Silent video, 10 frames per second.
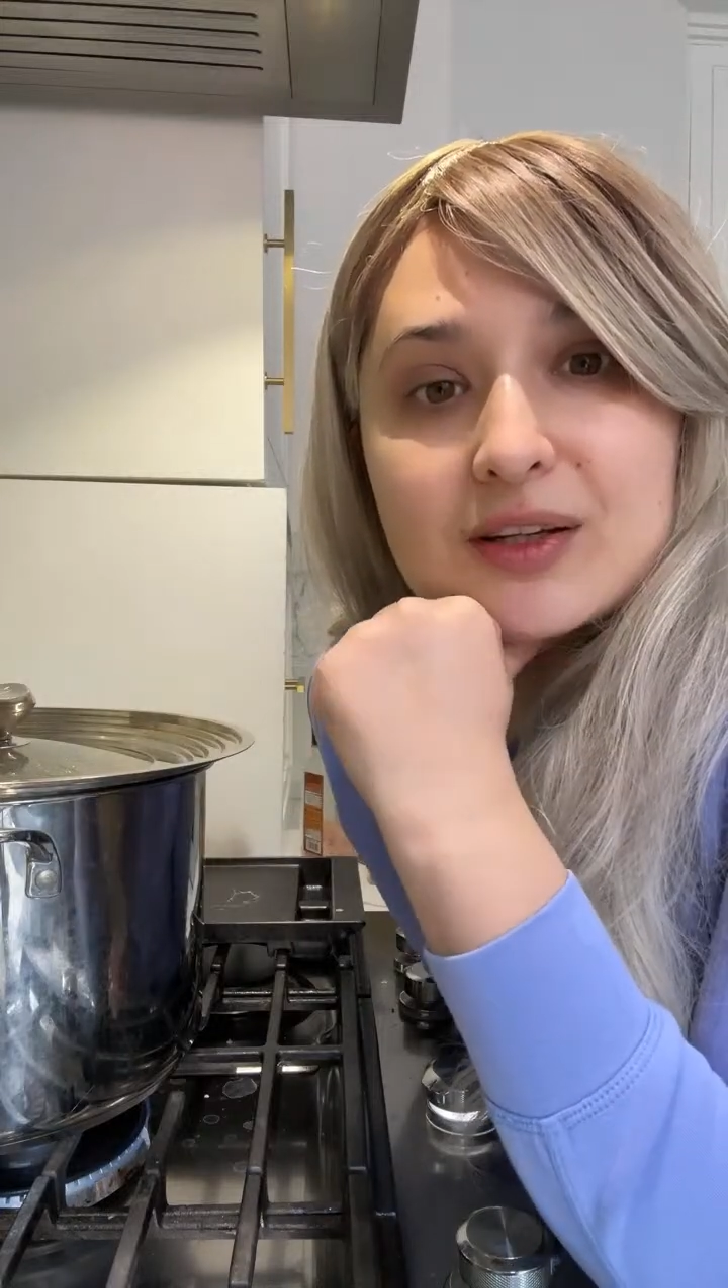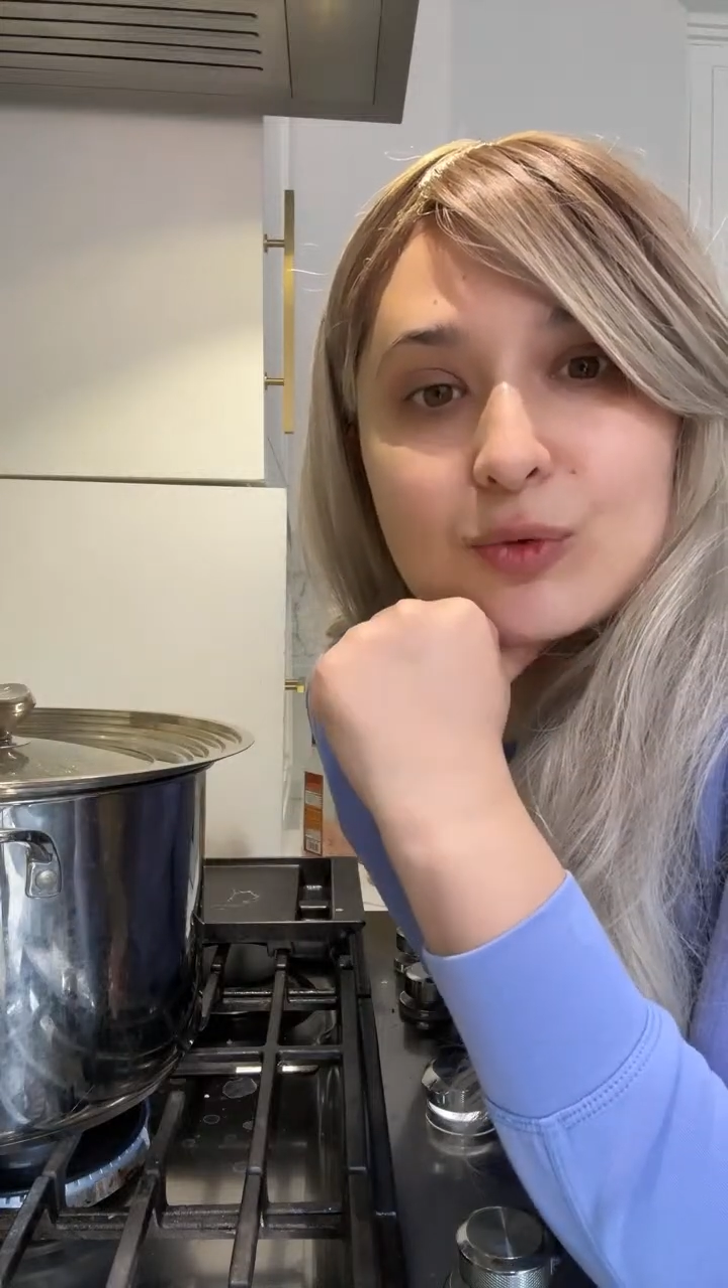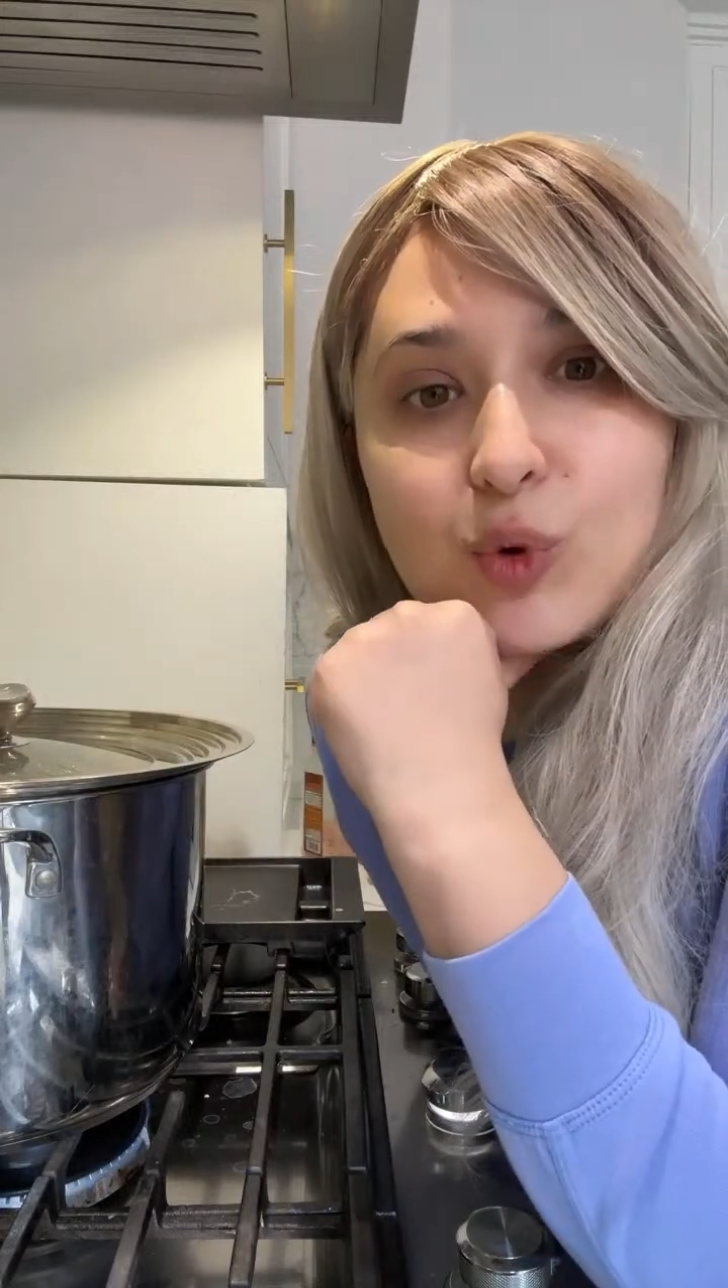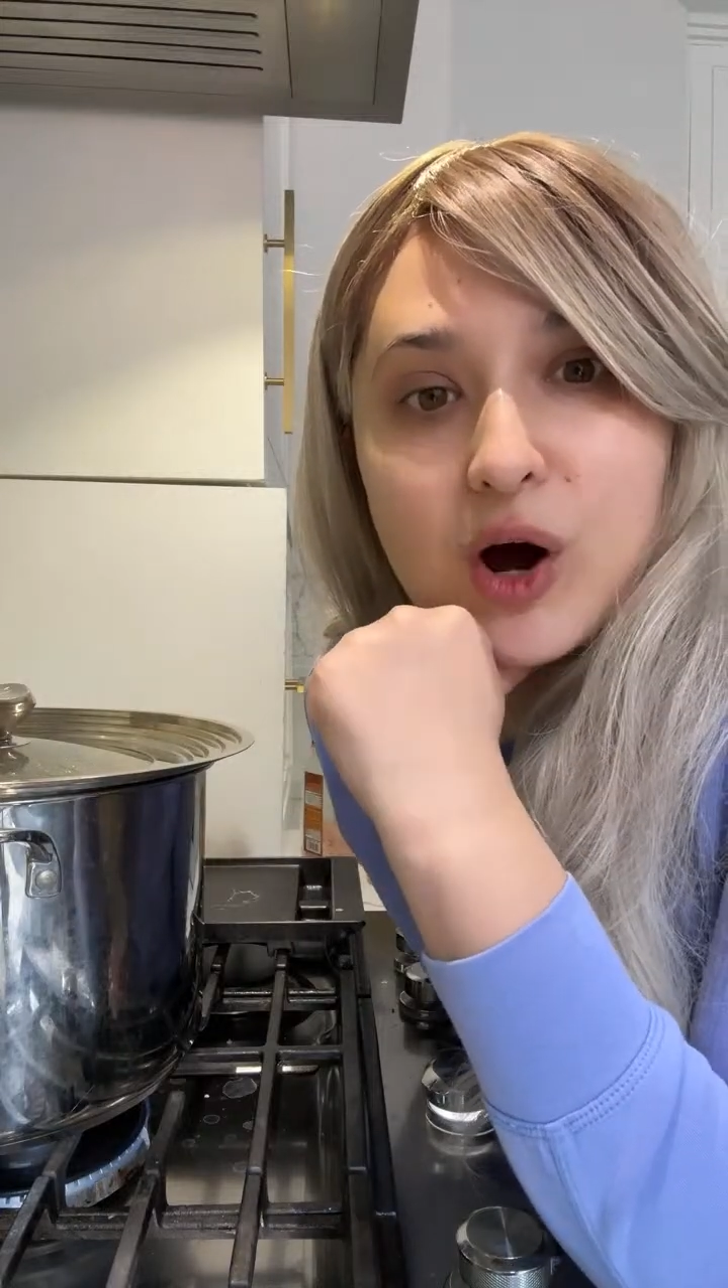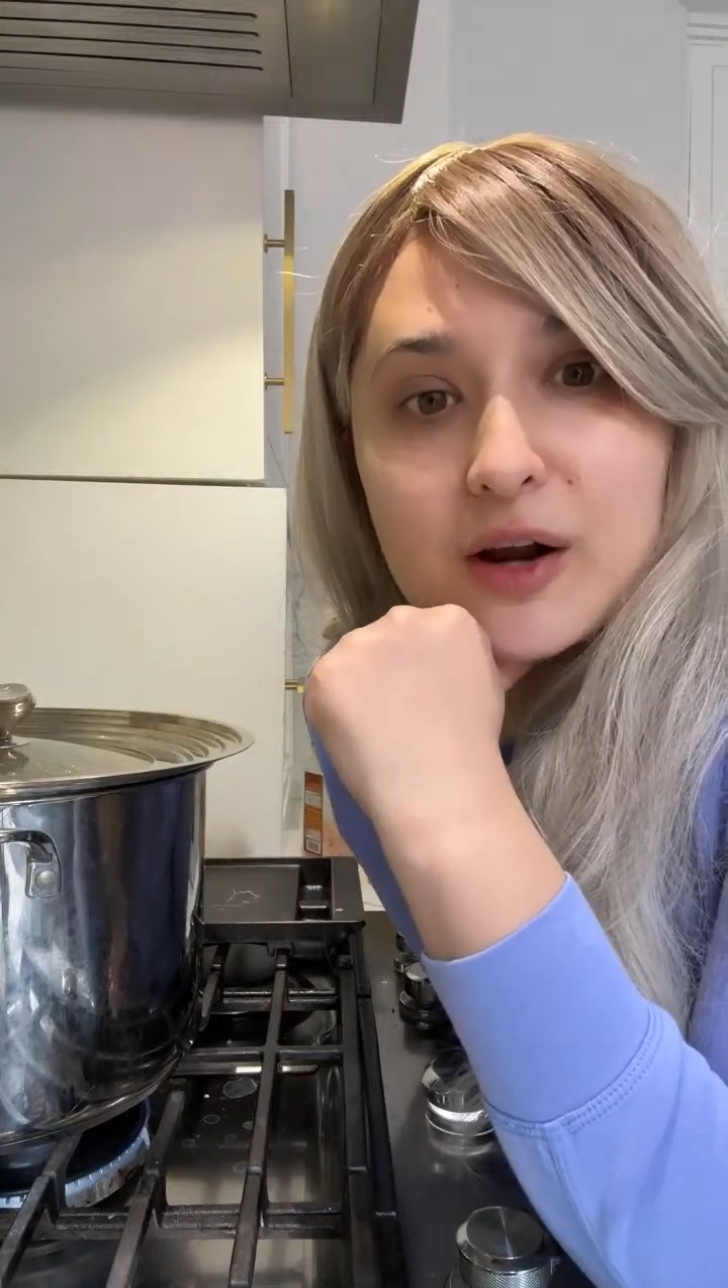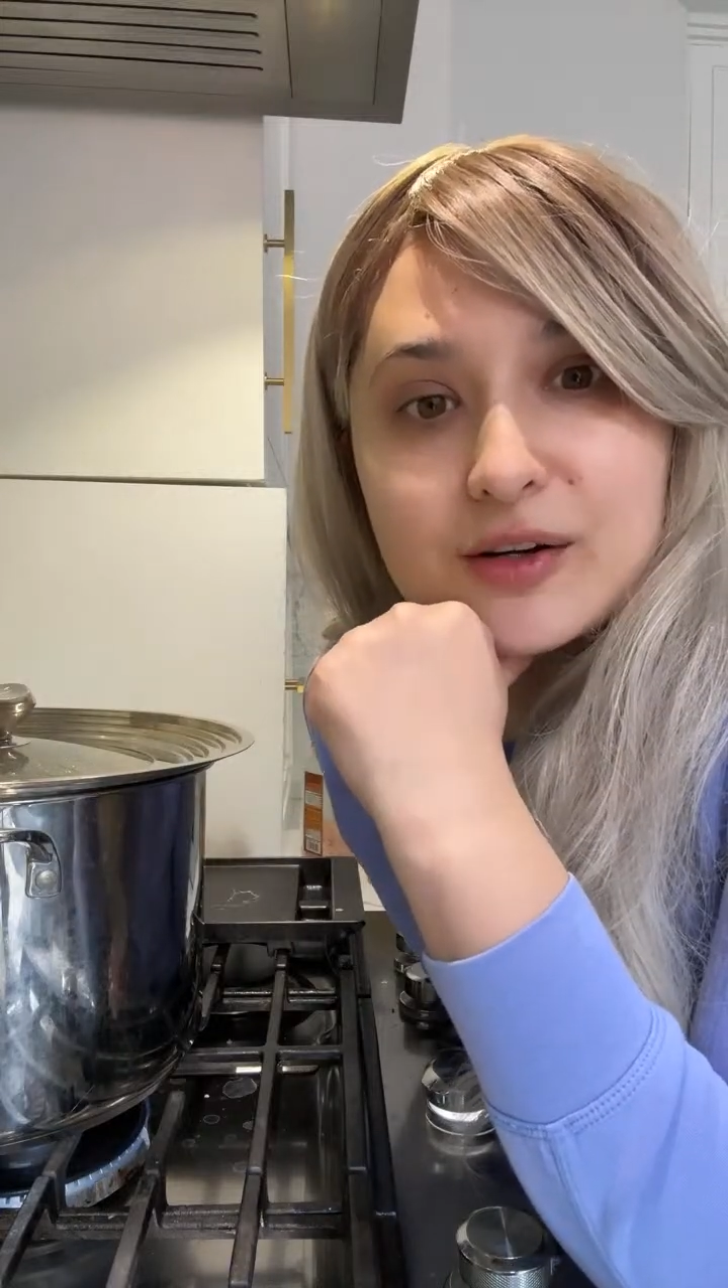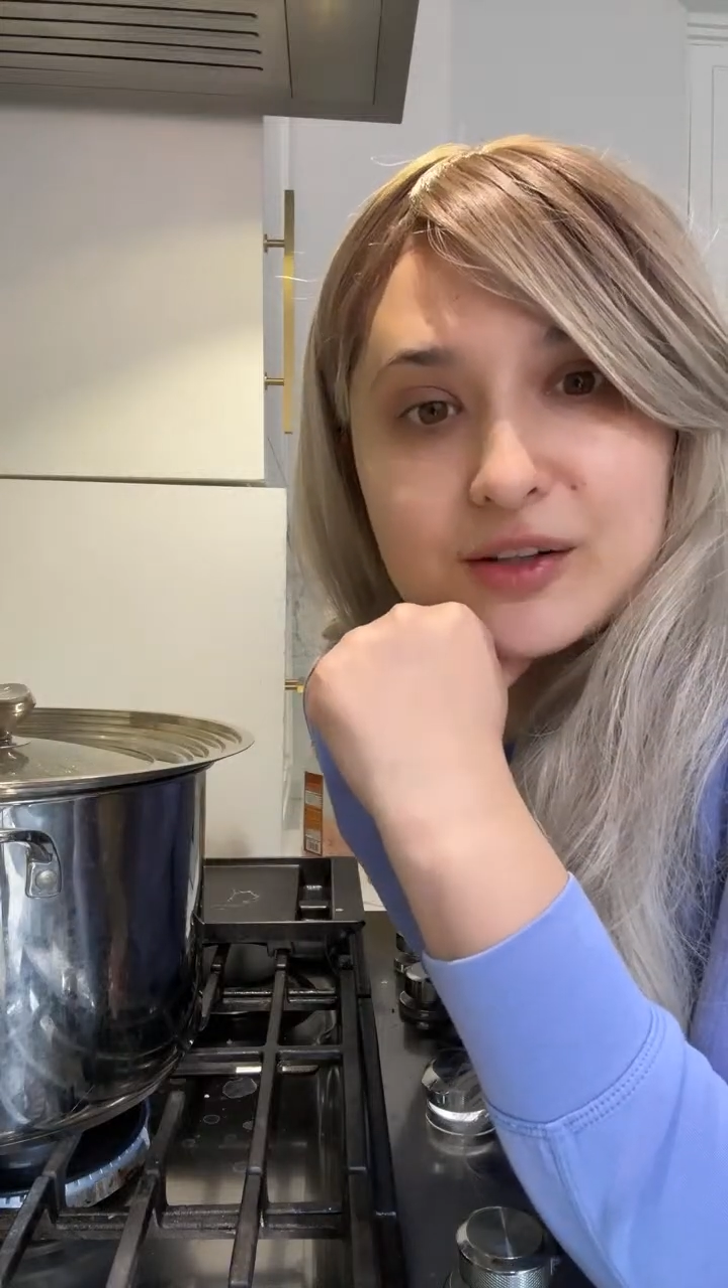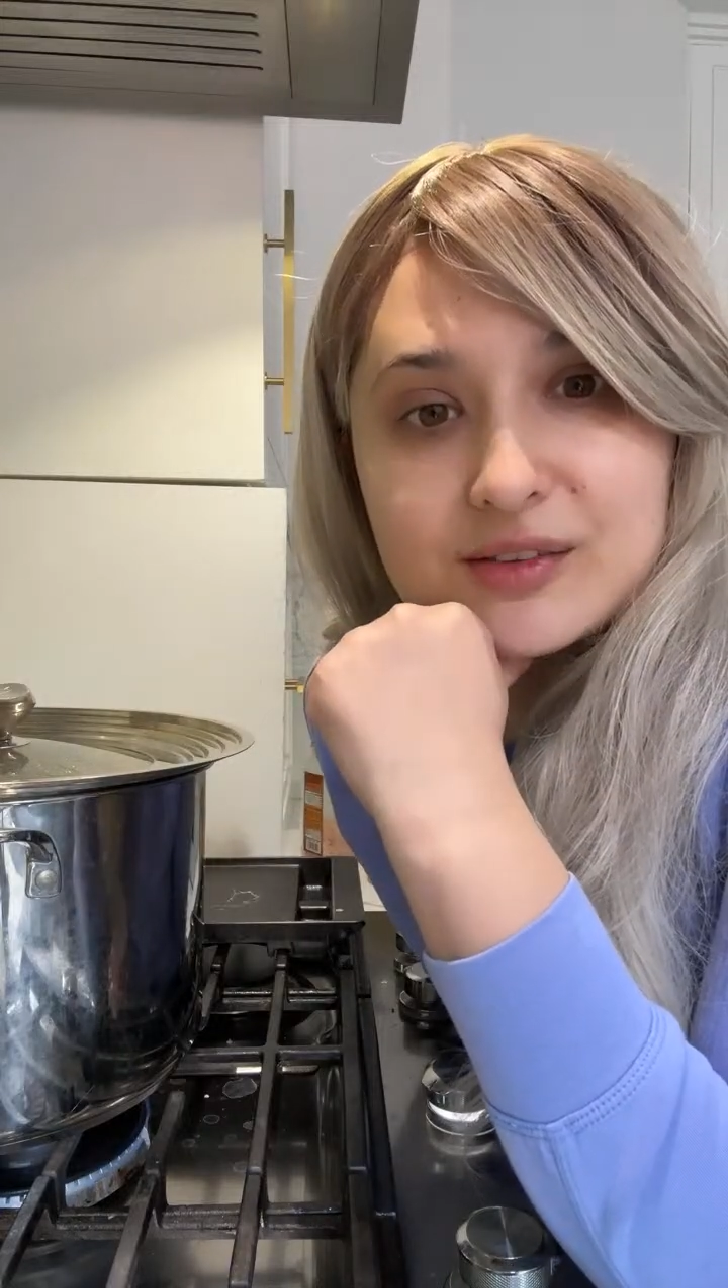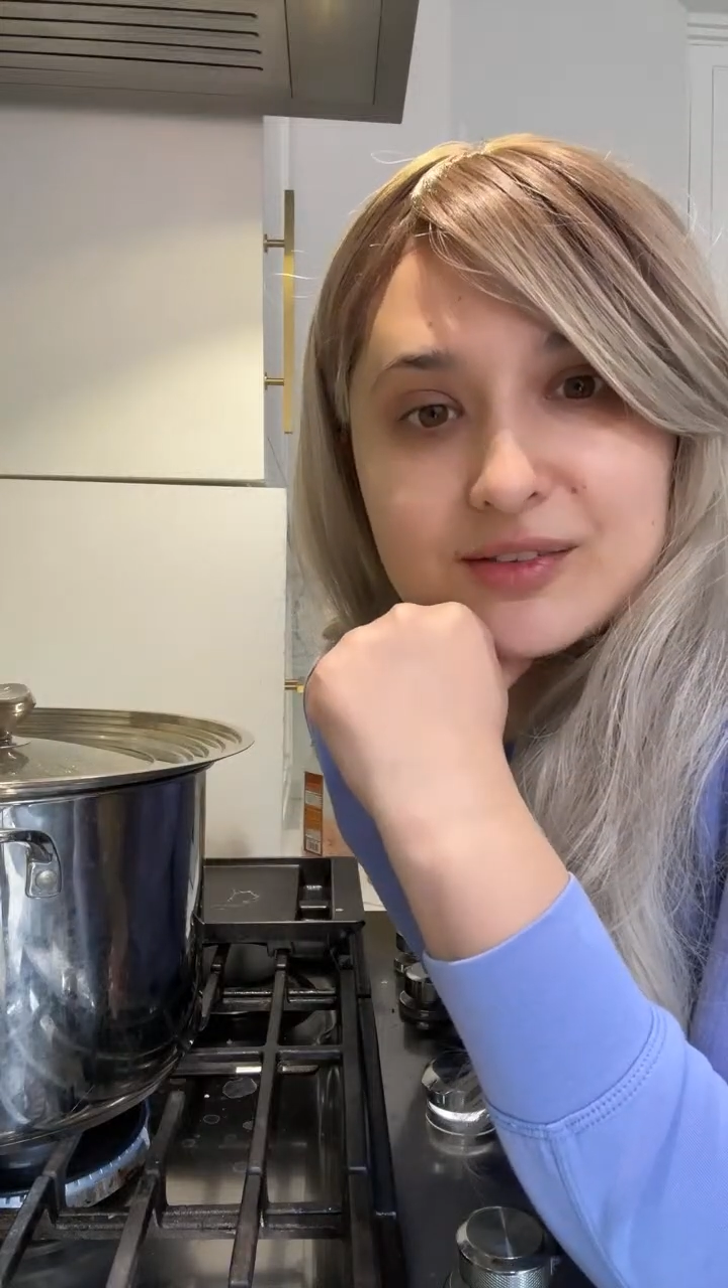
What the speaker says: in water